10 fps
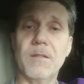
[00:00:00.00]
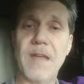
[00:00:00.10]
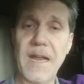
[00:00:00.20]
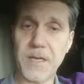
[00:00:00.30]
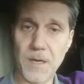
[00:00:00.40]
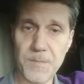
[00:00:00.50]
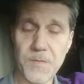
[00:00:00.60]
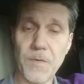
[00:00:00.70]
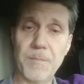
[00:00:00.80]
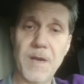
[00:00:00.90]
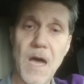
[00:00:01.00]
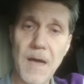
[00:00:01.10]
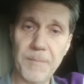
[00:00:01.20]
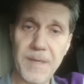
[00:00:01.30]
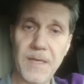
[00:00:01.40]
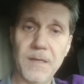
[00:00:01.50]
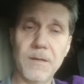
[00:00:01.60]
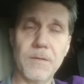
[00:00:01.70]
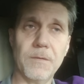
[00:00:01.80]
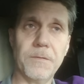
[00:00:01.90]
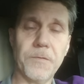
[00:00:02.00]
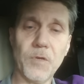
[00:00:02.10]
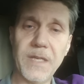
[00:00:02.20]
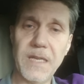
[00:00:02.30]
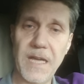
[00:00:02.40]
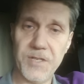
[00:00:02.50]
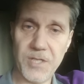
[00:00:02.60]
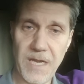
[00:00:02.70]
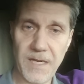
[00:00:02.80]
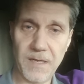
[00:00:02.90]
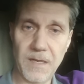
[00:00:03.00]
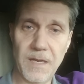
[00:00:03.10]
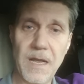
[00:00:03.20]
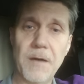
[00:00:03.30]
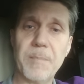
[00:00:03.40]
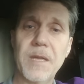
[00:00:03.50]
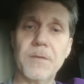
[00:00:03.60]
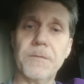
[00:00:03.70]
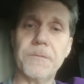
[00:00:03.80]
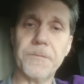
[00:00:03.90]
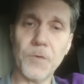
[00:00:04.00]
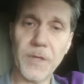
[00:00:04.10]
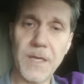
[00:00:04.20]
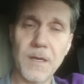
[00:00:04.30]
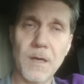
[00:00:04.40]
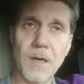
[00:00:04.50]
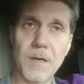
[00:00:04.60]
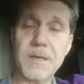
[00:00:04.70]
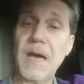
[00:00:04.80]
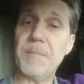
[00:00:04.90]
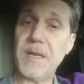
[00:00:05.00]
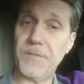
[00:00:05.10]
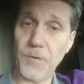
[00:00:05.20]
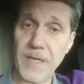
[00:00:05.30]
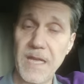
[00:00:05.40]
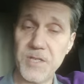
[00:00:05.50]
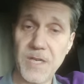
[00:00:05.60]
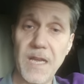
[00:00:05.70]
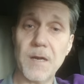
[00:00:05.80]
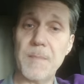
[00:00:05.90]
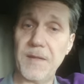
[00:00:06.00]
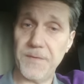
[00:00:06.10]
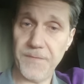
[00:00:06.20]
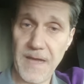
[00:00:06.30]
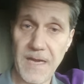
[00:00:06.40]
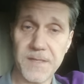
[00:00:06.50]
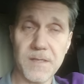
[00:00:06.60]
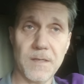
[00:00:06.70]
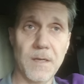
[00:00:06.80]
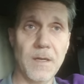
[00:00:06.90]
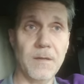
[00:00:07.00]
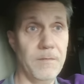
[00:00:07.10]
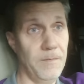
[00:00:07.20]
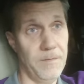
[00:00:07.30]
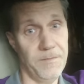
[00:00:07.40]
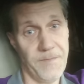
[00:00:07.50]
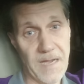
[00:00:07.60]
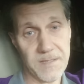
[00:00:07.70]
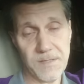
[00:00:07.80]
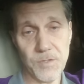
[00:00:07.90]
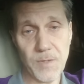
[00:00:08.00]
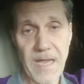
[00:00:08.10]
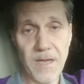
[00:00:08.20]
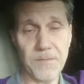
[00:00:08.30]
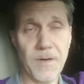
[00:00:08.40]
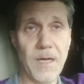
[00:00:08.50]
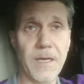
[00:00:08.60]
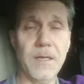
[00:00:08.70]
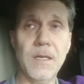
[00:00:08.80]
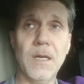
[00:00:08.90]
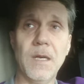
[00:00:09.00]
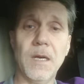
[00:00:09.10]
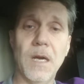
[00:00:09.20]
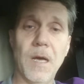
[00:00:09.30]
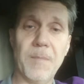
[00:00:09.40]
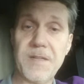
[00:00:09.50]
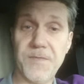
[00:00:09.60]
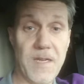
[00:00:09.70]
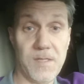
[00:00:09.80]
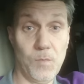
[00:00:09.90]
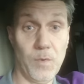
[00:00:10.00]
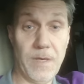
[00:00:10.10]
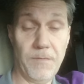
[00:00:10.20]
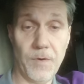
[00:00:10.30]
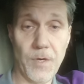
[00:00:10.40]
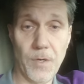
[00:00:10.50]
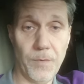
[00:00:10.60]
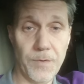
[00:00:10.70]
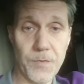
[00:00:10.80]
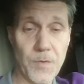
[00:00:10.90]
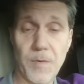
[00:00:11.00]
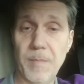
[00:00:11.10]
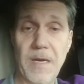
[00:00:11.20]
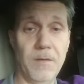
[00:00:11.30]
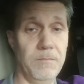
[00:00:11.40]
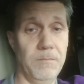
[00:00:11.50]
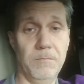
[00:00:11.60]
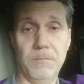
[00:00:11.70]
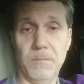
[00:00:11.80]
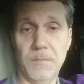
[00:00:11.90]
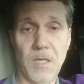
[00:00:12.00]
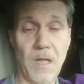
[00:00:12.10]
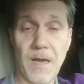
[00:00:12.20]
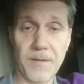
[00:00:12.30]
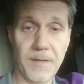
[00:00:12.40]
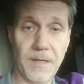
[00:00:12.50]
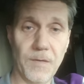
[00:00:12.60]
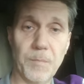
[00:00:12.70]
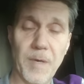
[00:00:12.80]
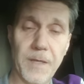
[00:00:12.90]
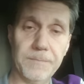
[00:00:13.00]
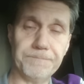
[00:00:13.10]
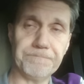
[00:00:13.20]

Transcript: That comes from not being fully educated and not being fully uh, not being fully educated about the facts, the facts that you can find. Um, let's face it, we'll never know the truth about a lot of things, but